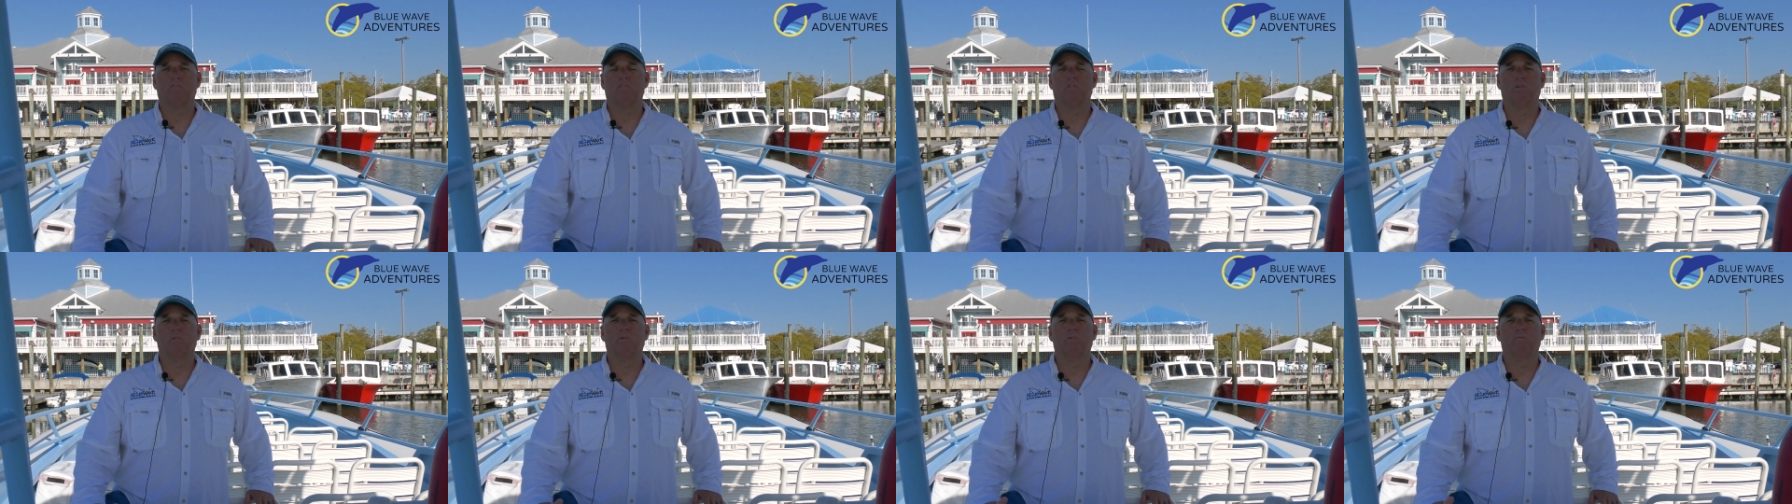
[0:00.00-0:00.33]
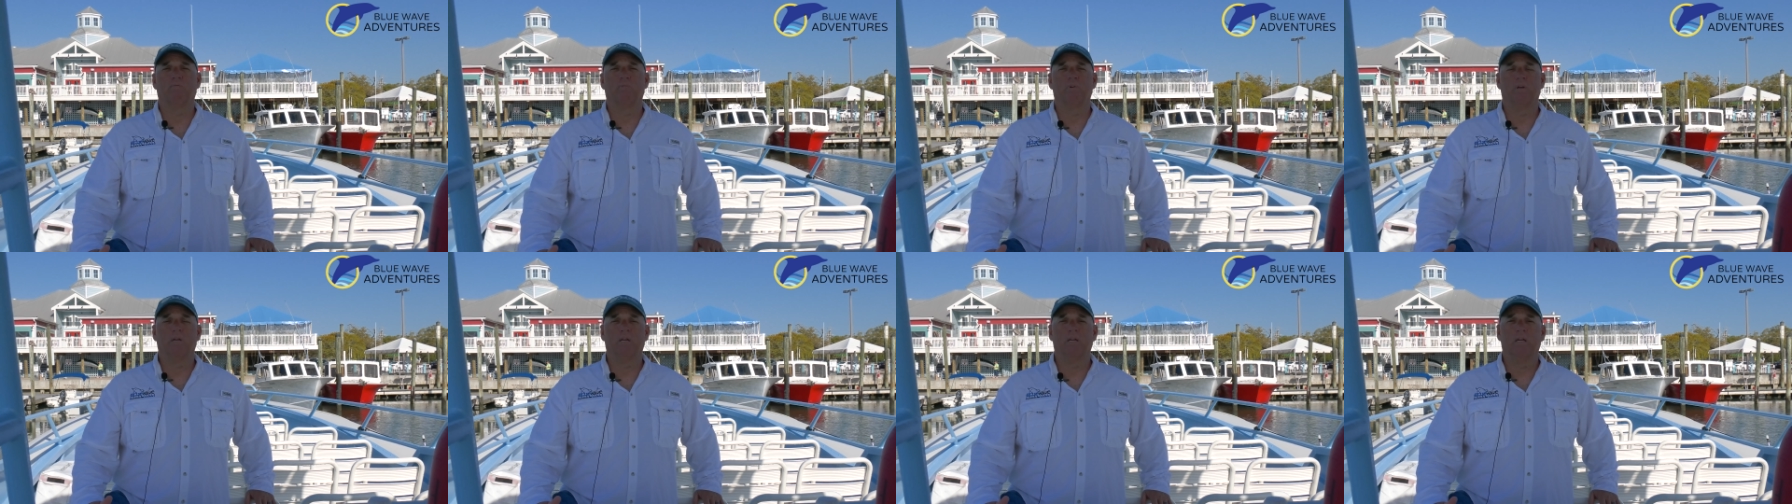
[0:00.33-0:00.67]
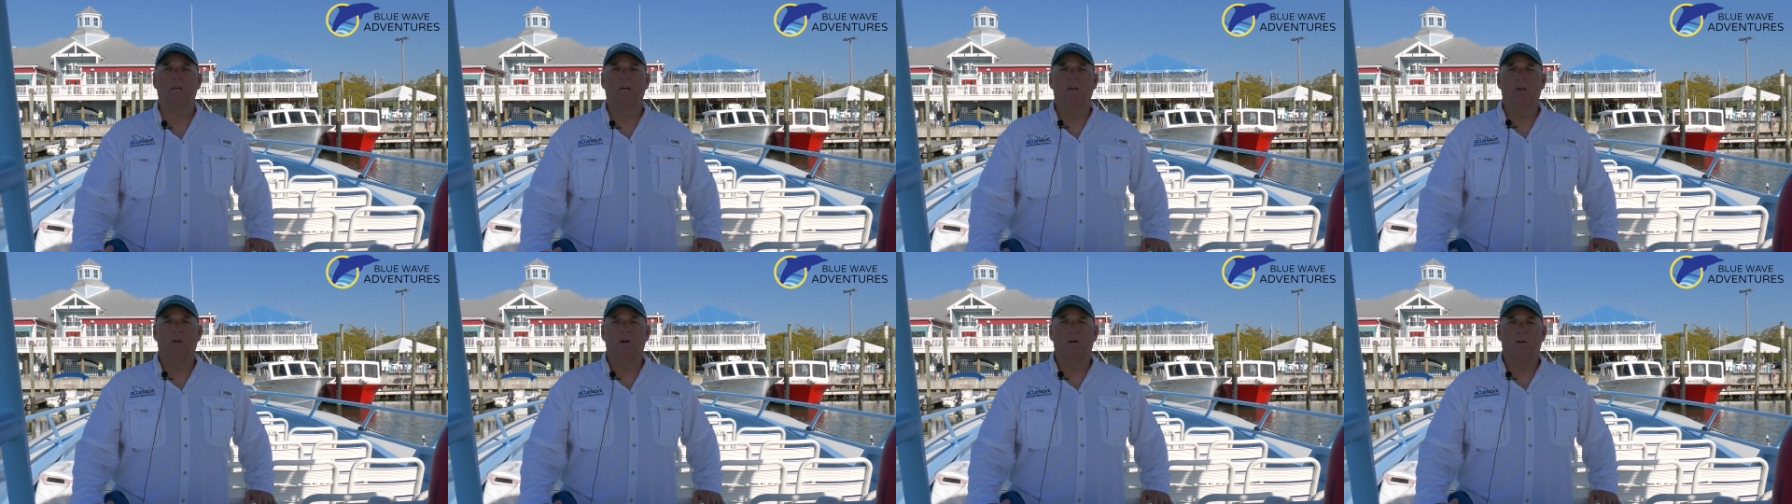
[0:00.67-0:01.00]
So if
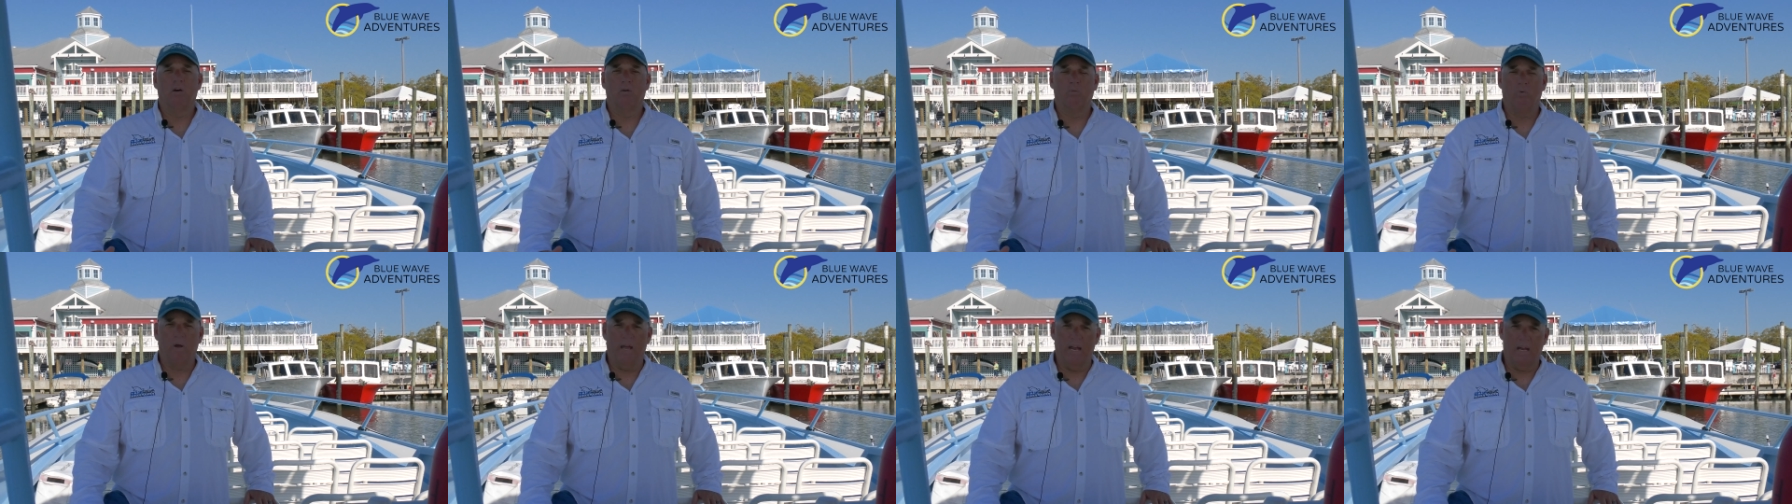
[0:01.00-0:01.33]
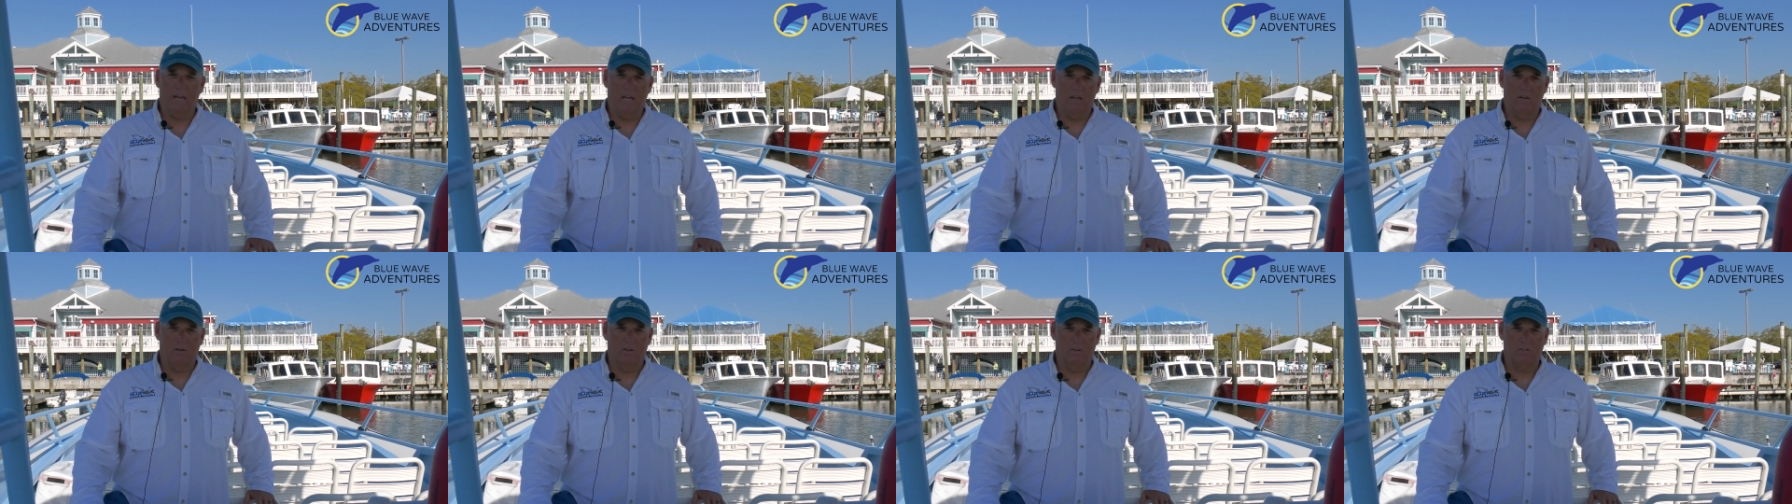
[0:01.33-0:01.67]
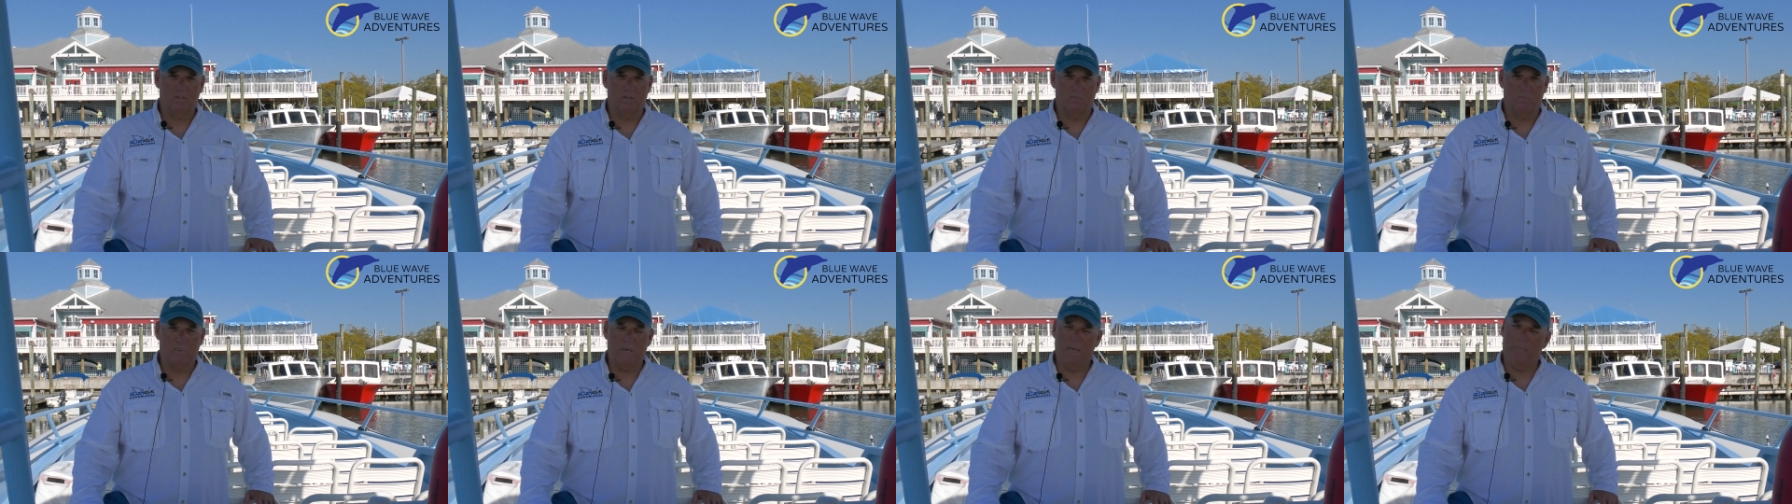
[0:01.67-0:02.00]
we are waiting on
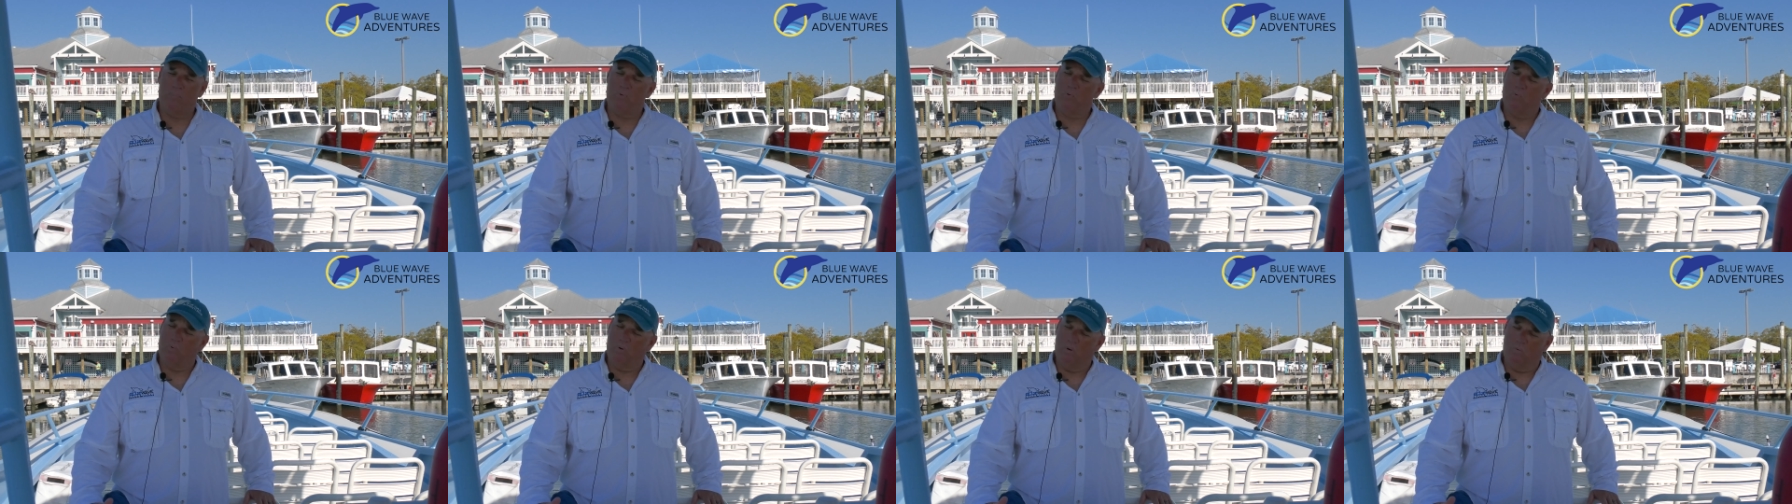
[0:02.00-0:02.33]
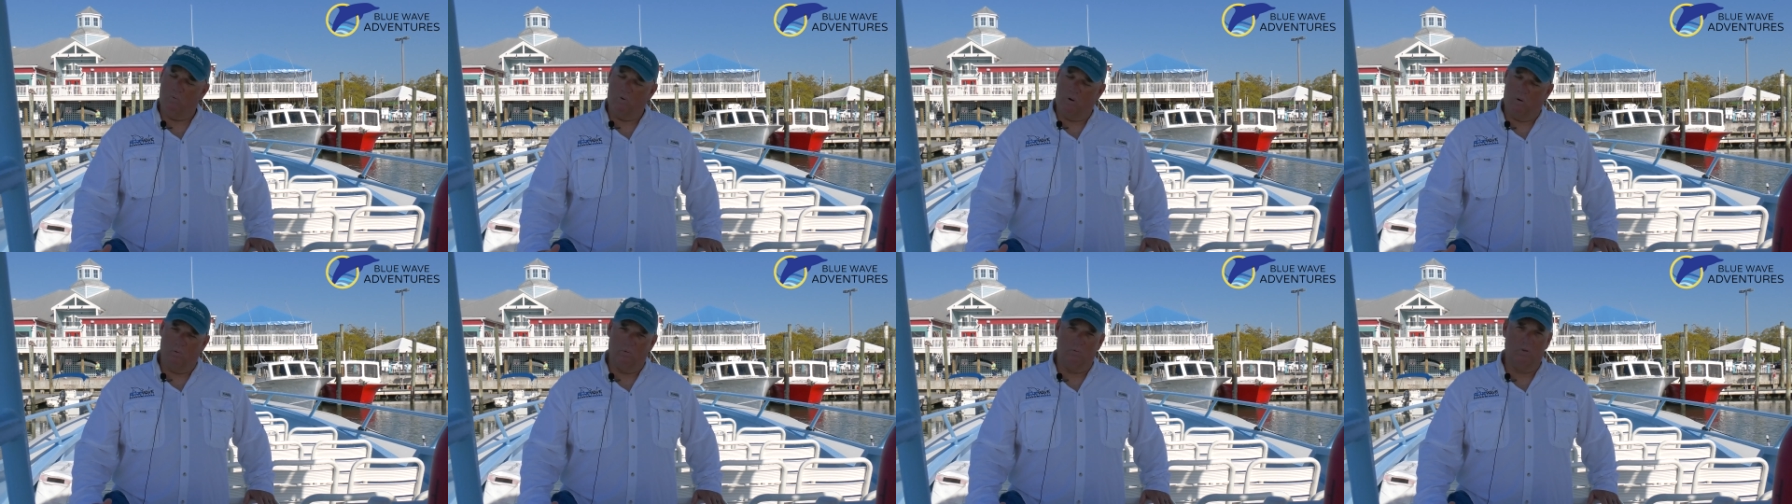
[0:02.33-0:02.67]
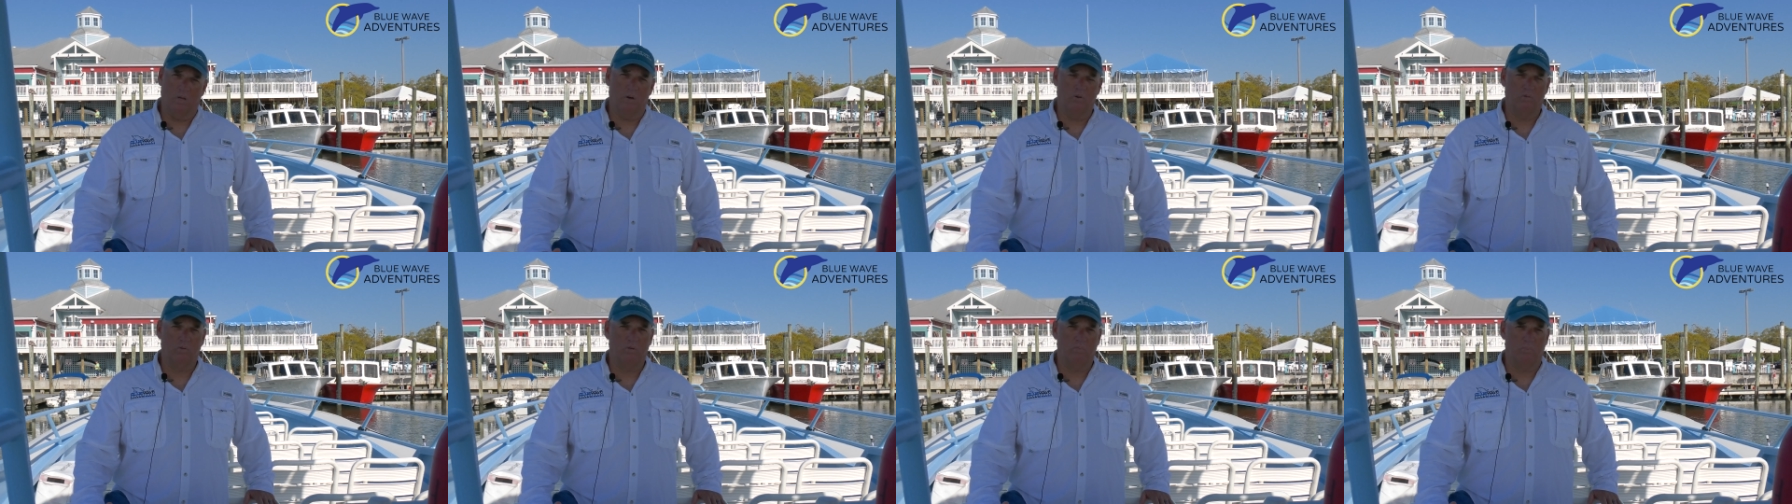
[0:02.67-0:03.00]
some people, we won't
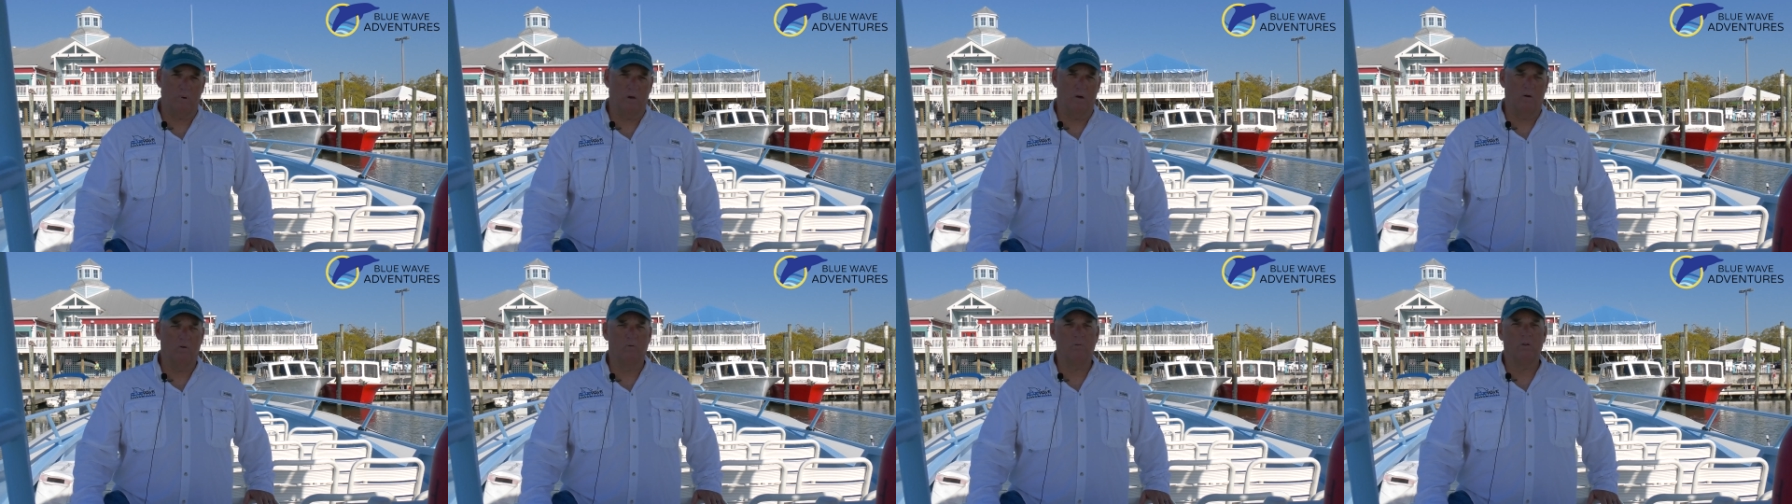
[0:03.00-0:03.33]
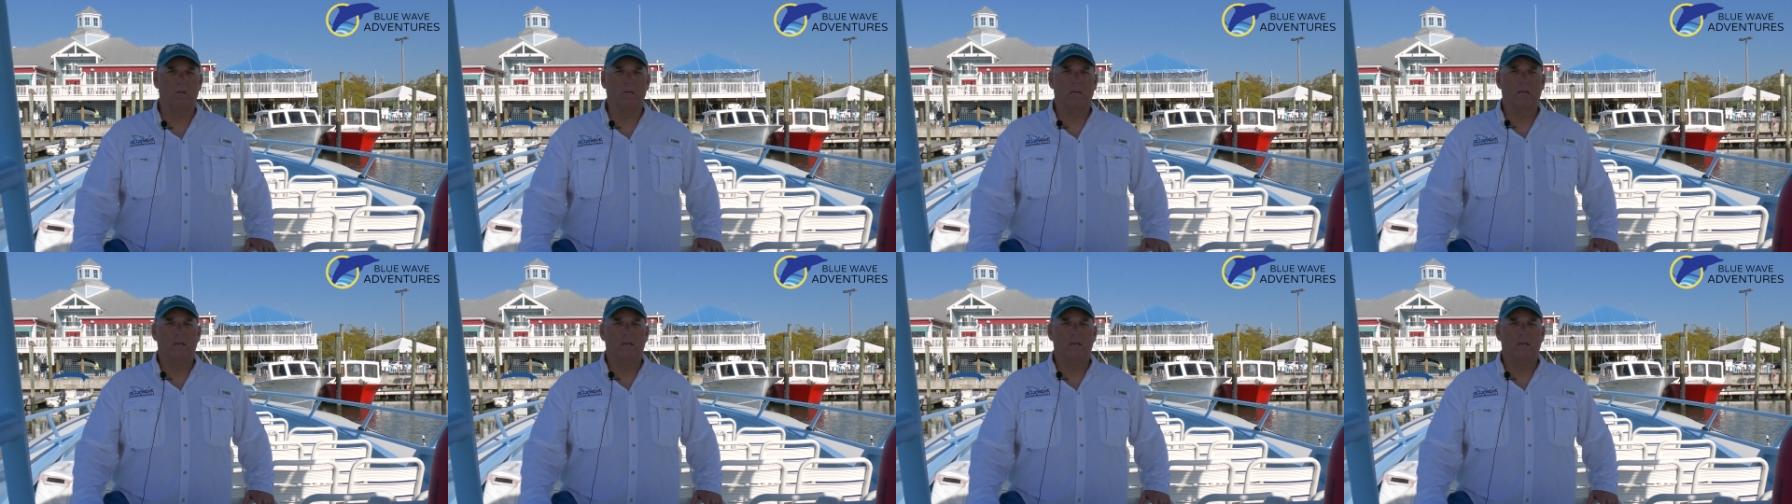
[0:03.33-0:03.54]
load the boat.